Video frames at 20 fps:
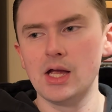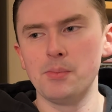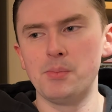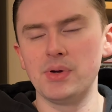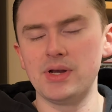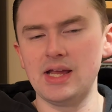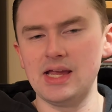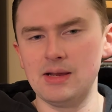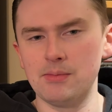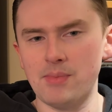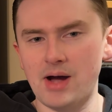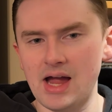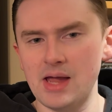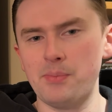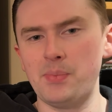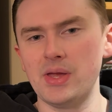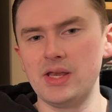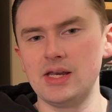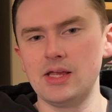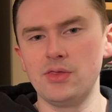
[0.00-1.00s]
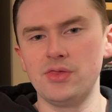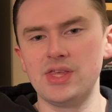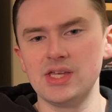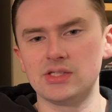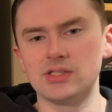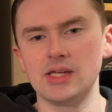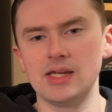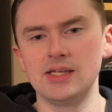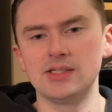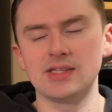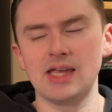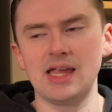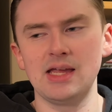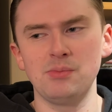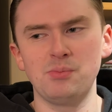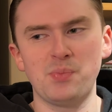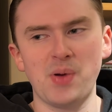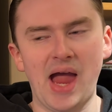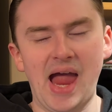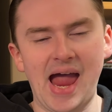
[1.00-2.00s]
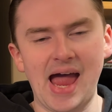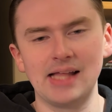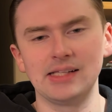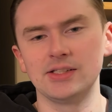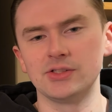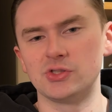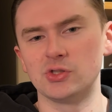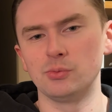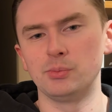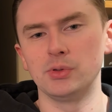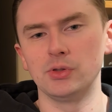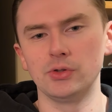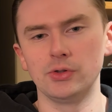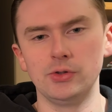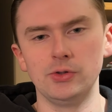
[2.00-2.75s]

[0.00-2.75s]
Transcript: but in my opinion, this is a palatable